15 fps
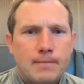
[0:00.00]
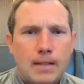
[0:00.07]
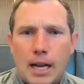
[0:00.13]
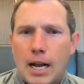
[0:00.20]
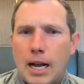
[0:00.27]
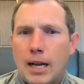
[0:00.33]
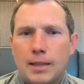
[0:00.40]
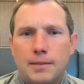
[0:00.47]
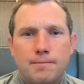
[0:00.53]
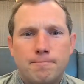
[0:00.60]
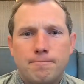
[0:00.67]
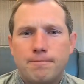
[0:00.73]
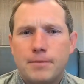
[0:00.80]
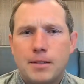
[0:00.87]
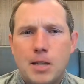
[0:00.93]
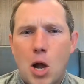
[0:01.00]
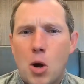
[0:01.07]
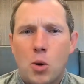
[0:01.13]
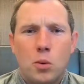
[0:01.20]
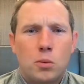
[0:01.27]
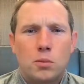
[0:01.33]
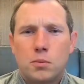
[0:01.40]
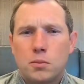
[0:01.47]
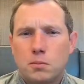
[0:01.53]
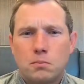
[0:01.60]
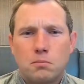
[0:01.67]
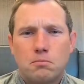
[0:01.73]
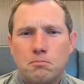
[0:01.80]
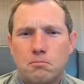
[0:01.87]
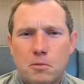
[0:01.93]
No,
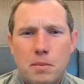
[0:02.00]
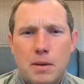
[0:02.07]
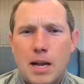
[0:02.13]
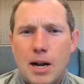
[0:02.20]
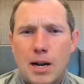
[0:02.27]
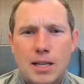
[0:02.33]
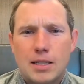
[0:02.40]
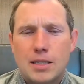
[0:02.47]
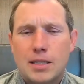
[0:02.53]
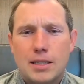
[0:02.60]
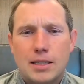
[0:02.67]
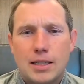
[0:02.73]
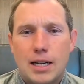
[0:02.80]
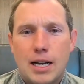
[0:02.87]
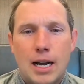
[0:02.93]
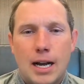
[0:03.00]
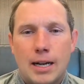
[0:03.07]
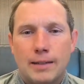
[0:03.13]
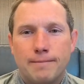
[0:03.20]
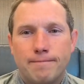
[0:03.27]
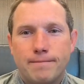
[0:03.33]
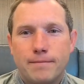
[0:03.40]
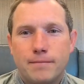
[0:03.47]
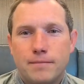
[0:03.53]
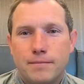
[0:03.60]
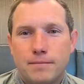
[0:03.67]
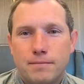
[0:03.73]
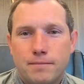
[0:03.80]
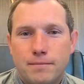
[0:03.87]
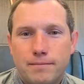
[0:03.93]
to be honest.
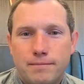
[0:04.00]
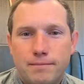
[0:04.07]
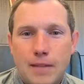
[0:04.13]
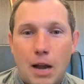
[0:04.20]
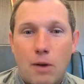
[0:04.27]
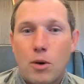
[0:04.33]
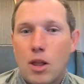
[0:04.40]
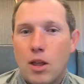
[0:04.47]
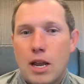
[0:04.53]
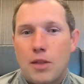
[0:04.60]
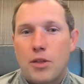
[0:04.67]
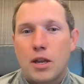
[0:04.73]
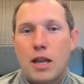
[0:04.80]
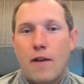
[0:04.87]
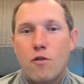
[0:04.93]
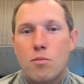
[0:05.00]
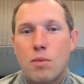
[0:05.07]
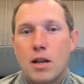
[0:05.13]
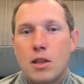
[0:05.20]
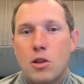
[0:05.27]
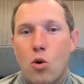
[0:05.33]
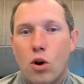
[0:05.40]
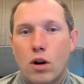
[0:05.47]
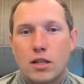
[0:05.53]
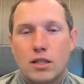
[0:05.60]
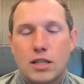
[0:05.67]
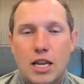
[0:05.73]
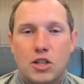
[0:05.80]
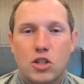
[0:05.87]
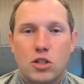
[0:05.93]
Not really. I think everybody in the
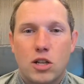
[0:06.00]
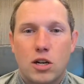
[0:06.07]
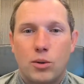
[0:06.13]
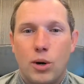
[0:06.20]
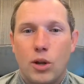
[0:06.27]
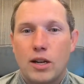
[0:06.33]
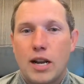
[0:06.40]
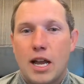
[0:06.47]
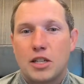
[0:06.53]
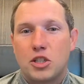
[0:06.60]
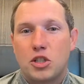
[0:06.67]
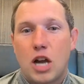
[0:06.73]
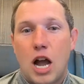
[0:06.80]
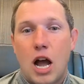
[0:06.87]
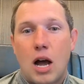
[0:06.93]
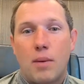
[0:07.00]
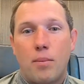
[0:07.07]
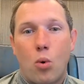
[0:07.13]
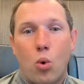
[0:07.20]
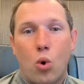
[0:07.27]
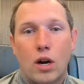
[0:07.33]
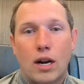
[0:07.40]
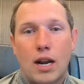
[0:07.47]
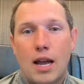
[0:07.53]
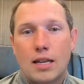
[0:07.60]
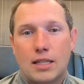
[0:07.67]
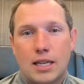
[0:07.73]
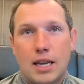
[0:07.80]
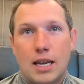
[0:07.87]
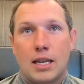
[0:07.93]
organization did a really nice job
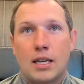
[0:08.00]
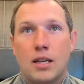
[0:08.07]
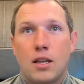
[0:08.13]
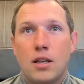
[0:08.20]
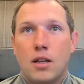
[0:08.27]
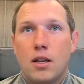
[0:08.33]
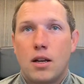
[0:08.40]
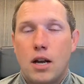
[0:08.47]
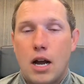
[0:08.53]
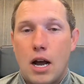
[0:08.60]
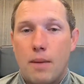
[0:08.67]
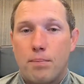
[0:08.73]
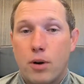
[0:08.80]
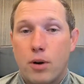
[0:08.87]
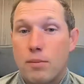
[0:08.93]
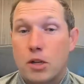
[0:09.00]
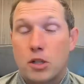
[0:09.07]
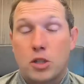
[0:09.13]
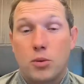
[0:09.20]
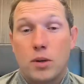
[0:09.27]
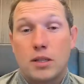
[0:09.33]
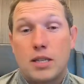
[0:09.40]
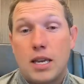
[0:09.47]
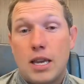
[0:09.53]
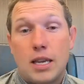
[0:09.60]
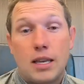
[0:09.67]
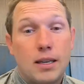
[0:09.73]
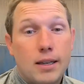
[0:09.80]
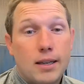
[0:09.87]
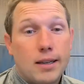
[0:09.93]
organizing it pretty much to a
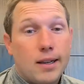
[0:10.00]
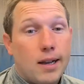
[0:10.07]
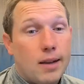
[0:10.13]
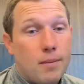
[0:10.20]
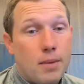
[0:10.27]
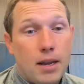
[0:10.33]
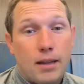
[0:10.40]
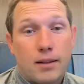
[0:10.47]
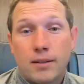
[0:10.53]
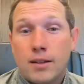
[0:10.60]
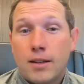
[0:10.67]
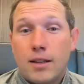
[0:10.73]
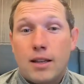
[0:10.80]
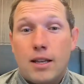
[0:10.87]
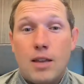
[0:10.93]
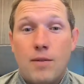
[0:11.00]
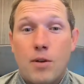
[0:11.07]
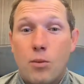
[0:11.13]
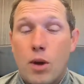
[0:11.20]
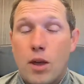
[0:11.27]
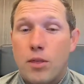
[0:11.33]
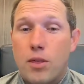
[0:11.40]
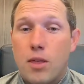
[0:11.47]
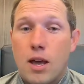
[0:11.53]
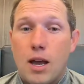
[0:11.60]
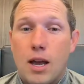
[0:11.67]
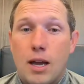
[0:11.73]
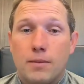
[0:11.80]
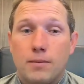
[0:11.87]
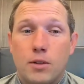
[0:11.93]
T. I mean, even with,
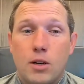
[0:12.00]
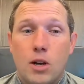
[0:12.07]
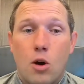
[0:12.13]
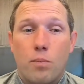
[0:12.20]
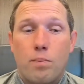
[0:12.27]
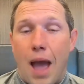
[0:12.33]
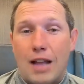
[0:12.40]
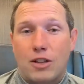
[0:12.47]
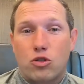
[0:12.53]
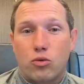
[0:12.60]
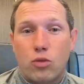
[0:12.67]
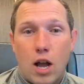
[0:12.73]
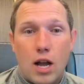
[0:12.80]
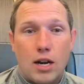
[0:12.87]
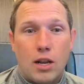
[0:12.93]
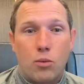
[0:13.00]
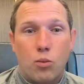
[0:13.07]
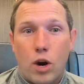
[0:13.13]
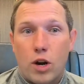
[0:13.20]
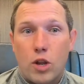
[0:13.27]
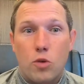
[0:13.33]
you know, patch run and where do